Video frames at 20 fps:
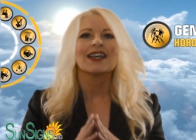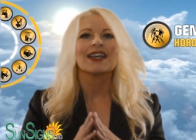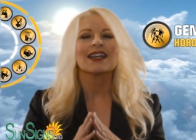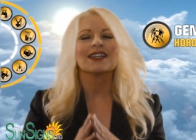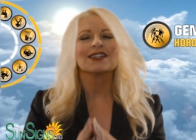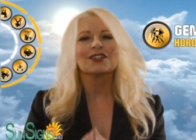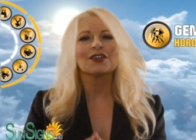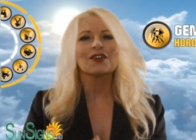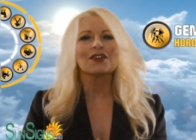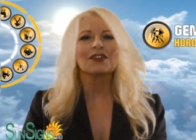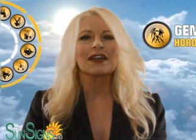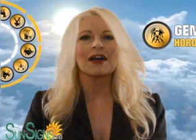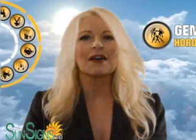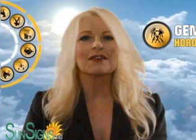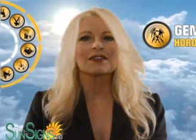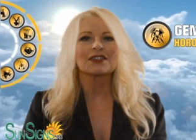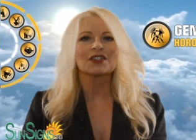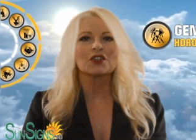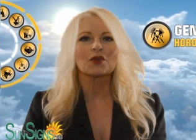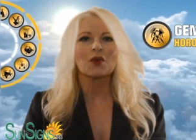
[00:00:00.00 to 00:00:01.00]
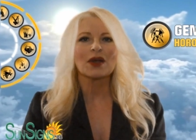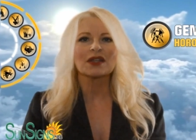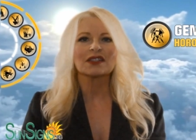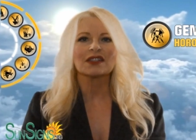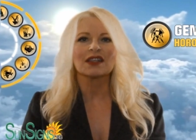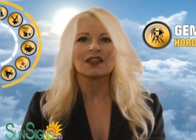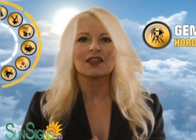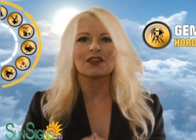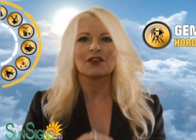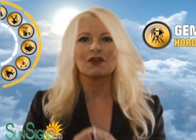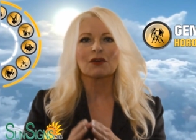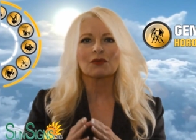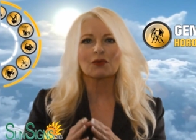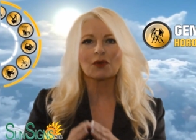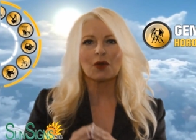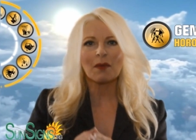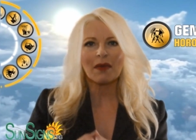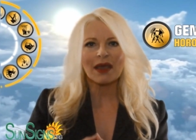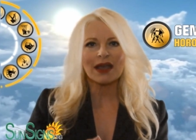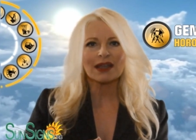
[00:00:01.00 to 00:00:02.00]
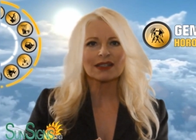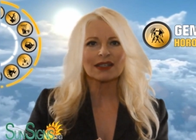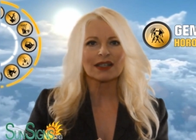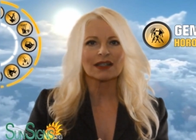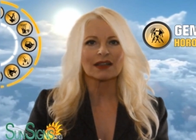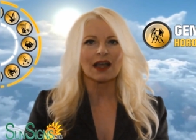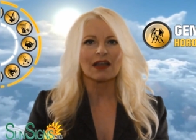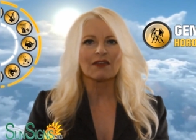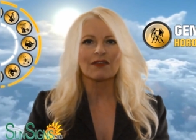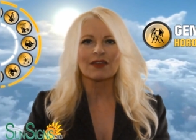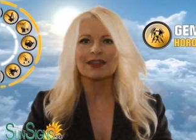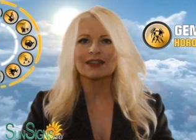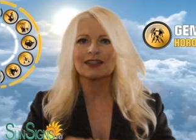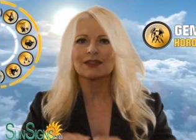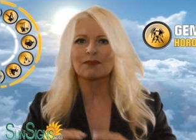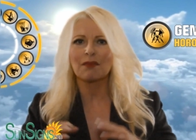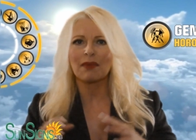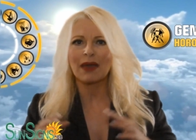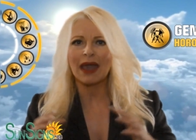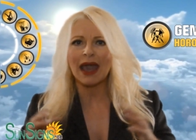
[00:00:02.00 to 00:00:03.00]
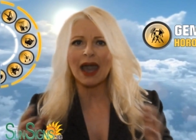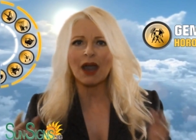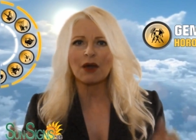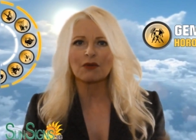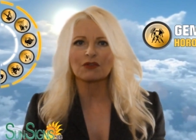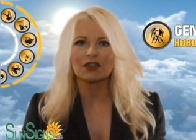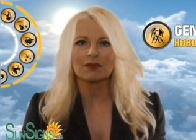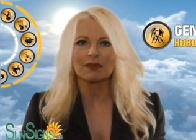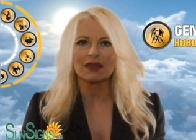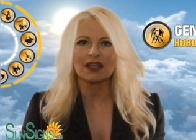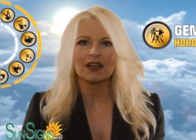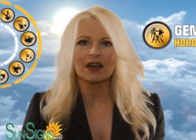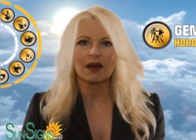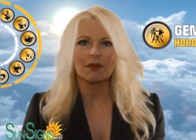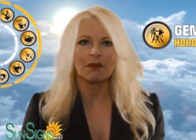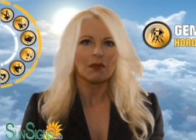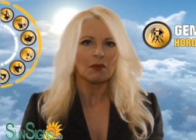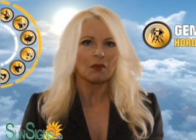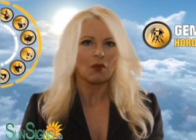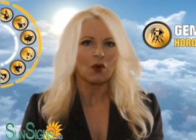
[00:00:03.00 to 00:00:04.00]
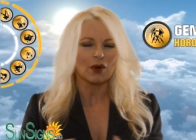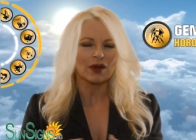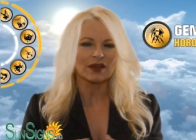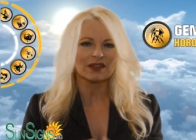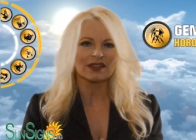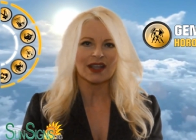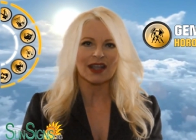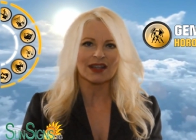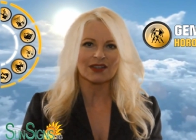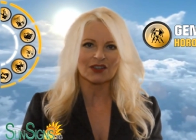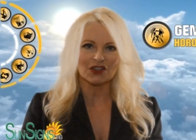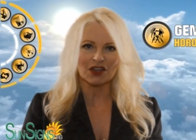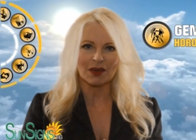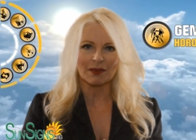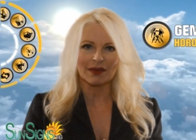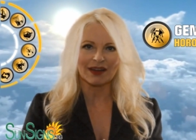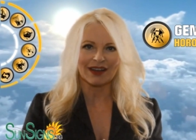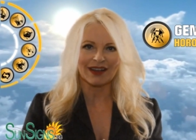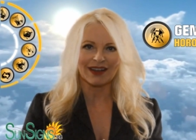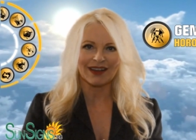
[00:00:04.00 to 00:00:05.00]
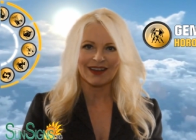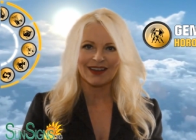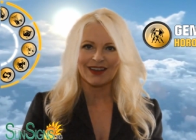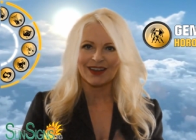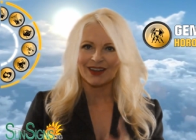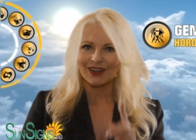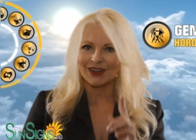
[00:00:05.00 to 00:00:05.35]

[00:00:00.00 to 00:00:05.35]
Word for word: In 2020, your romantic life is bound to become more intense, Gemini.